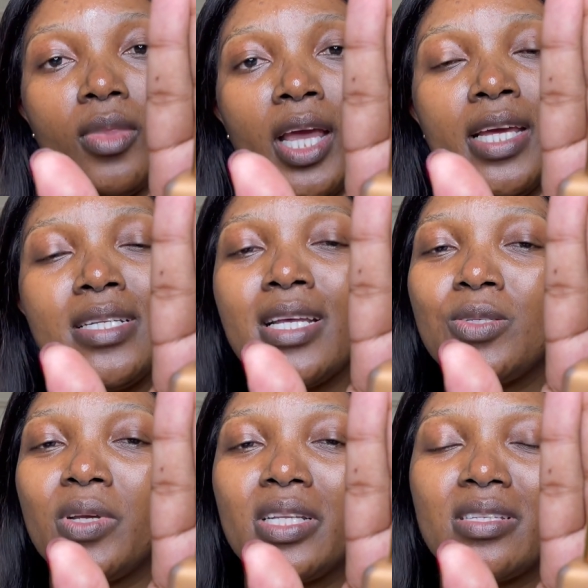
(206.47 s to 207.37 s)
It does
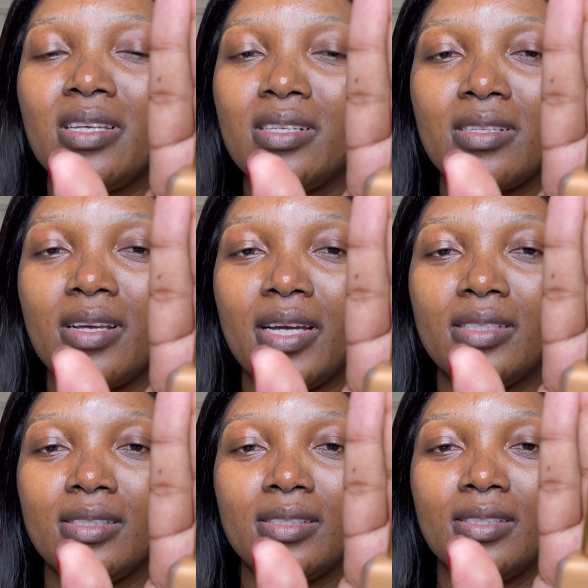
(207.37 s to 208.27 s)
what it says,
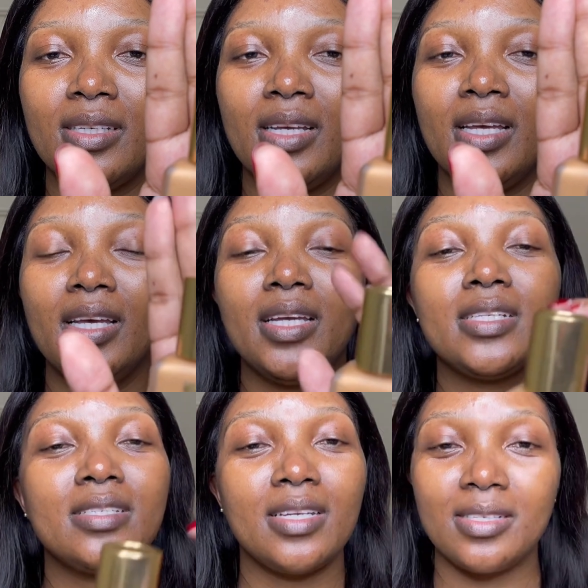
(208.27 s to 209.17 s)
guys. It
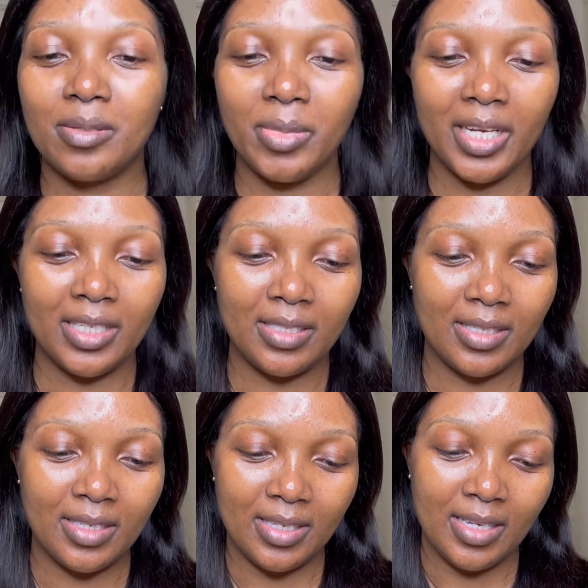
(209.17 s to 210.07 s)
stays in place.
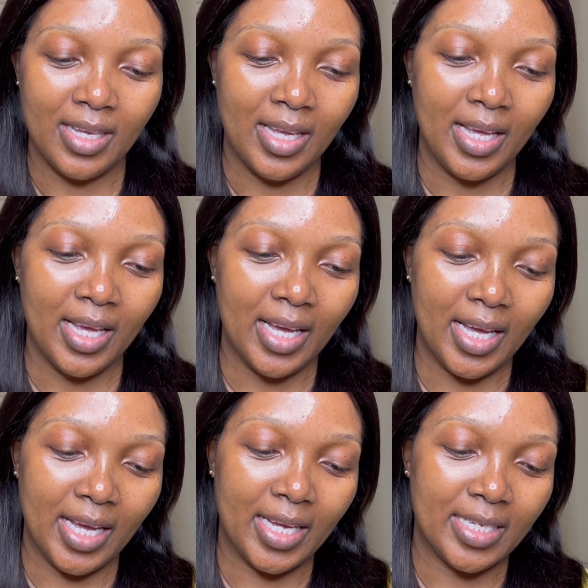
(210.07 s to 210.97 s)

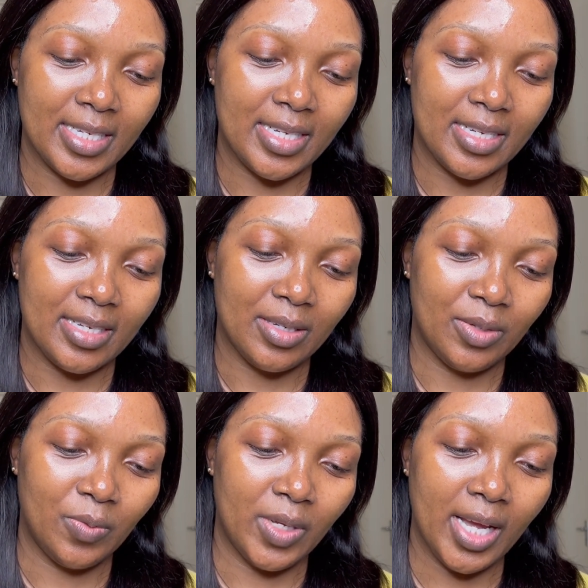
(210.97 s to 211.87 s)
And
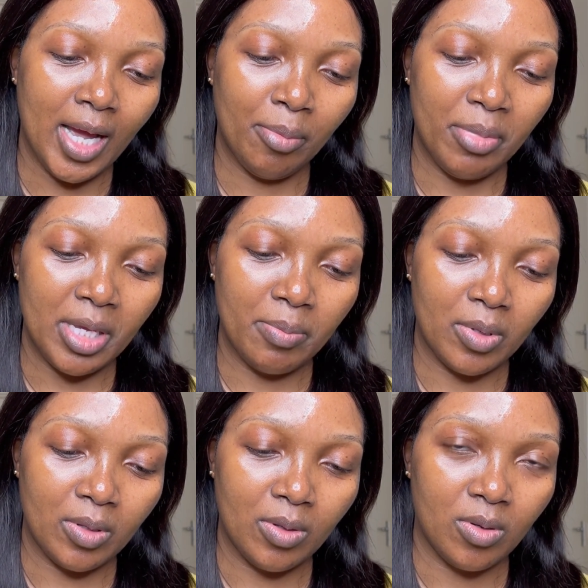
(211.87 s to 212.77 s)
we hug
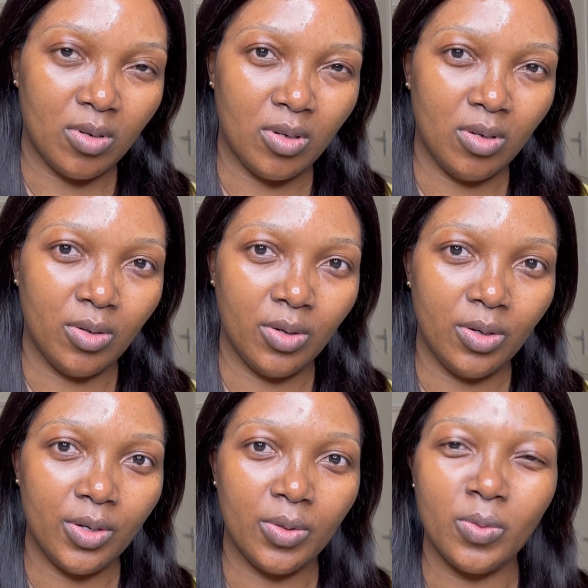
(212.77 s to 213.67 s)
people. Oh
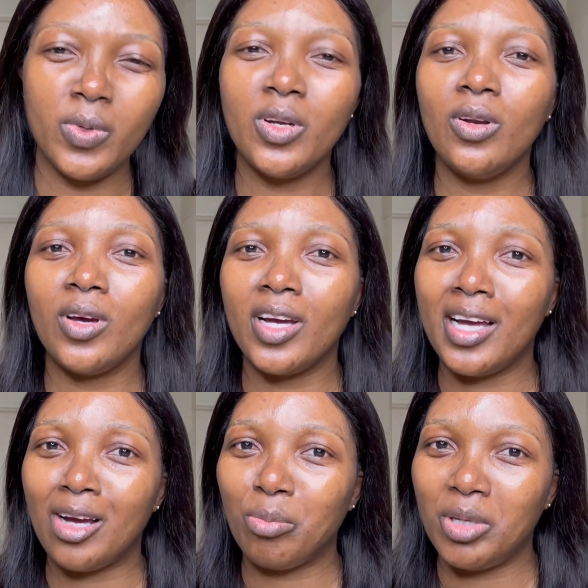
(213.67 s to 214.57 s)
no, we no longer
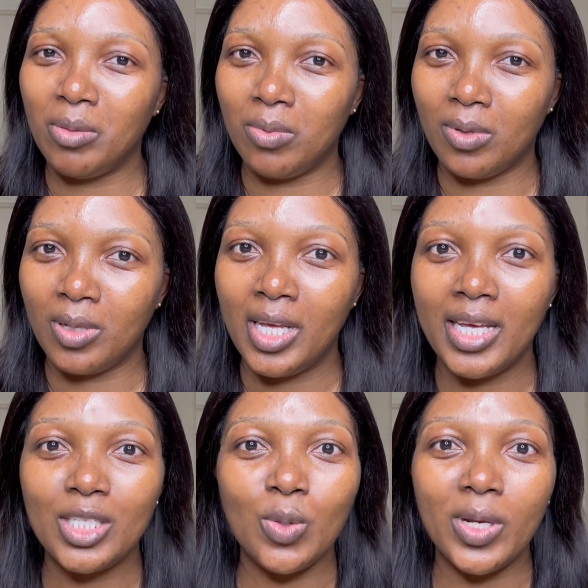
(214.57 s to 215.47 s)
hug people.
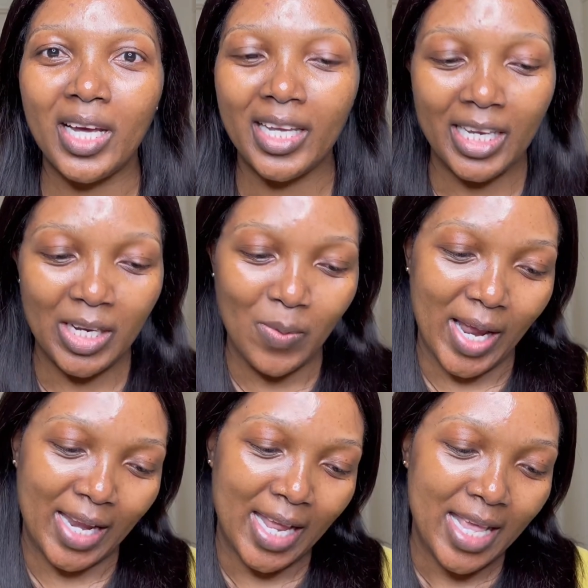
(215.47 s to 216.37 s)
Don't hug
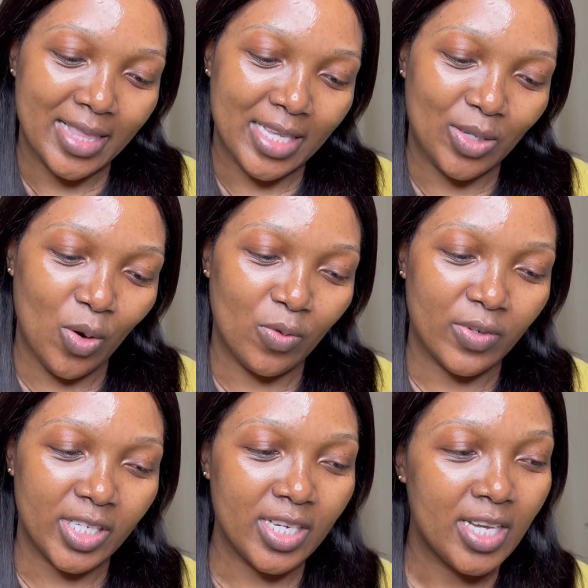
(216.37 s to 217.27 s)
anyone. There's
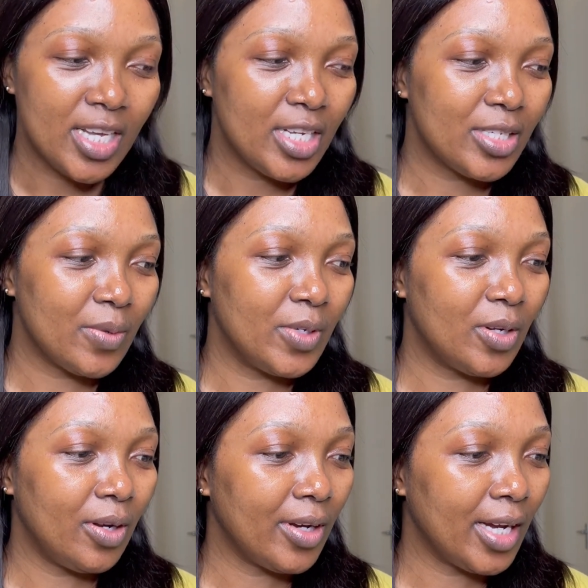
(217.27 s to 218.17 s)
COVID. So we no
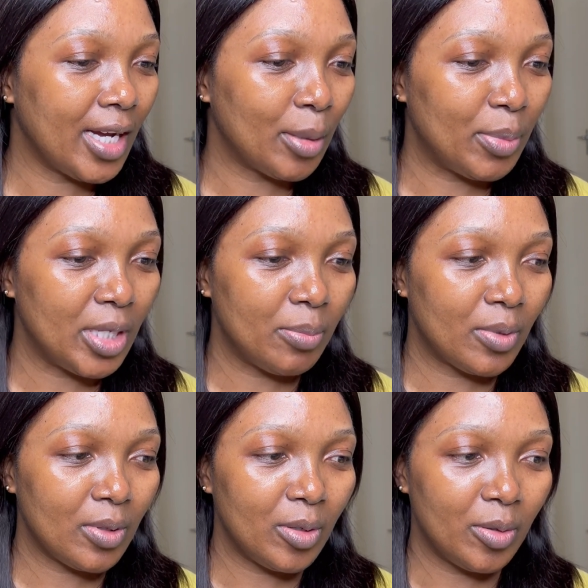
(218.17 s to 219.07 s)
longer hug
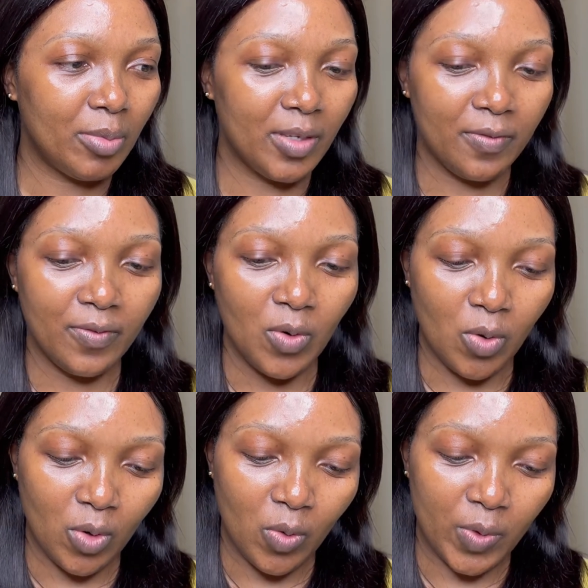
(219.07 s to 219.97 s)
people.
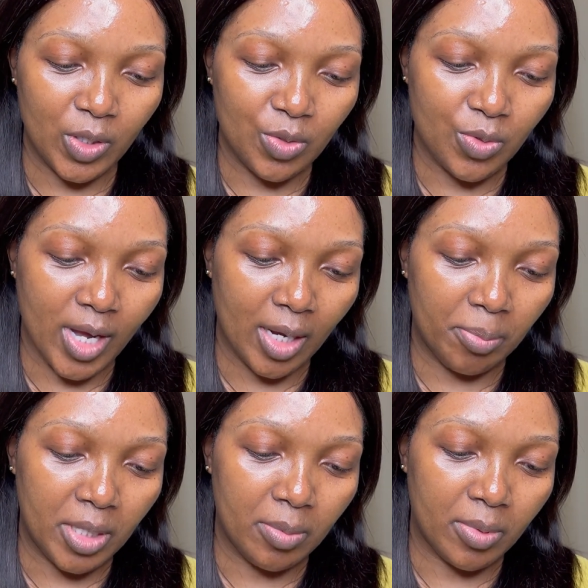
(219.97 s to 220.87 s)
Before, we used to hug
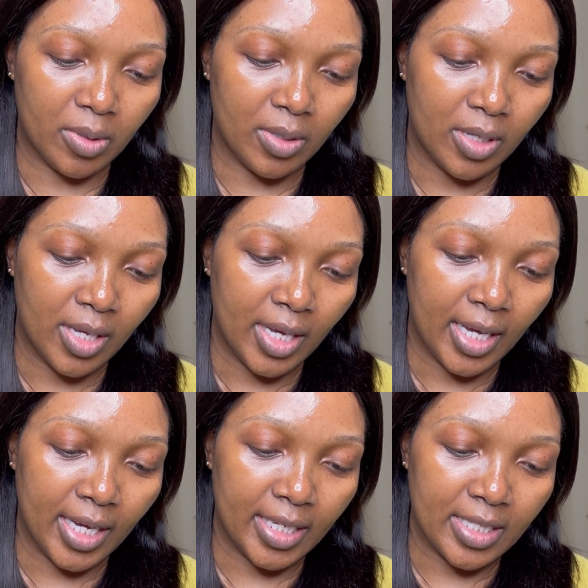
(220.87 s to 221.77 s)
people,
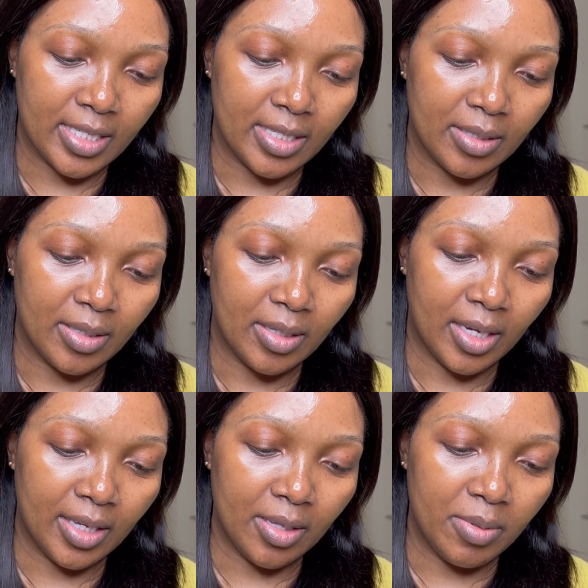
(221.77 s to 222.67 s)
and
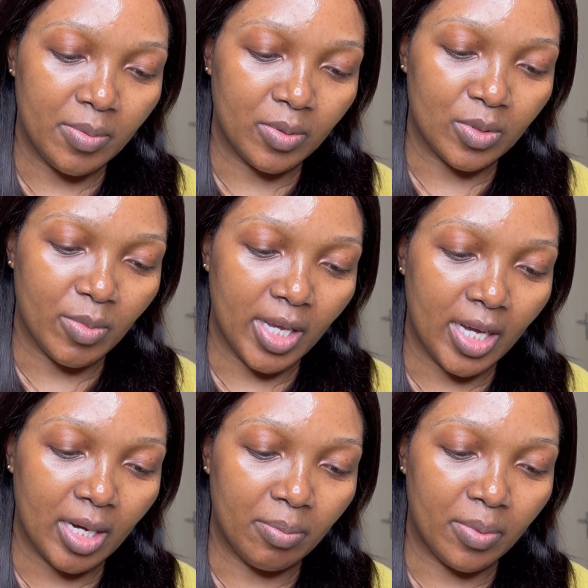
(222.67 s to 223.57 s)
other people's
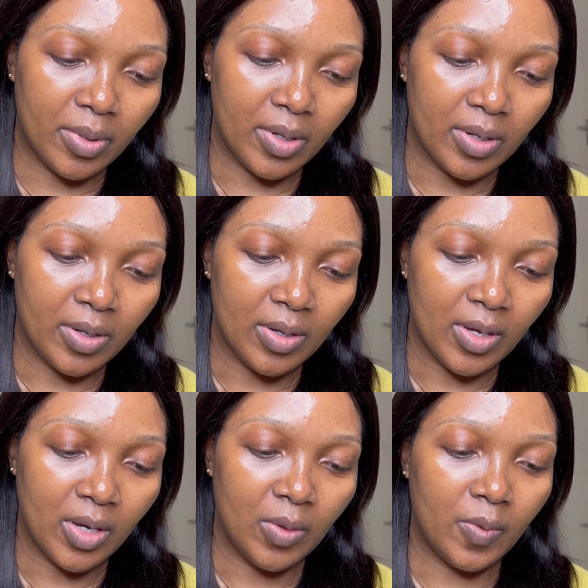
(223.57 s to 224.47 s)
makeup
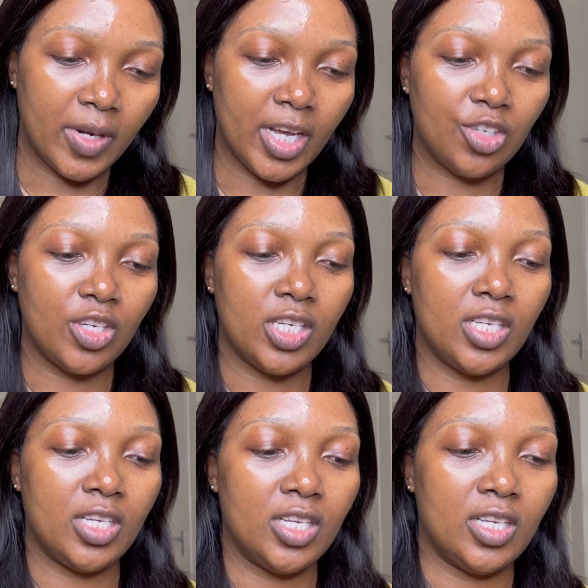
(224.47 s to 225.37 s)
would actually